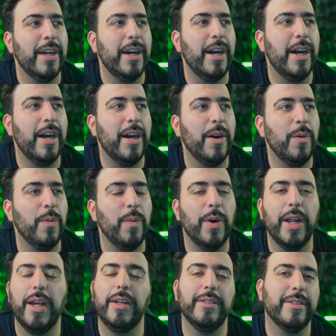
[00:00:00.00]
uh,
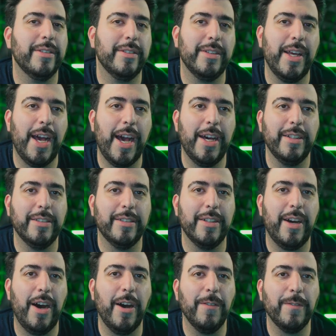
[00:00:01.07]
what else has to
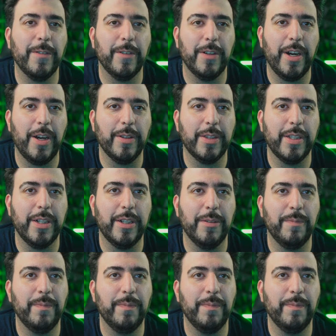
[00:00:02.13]
offer out there.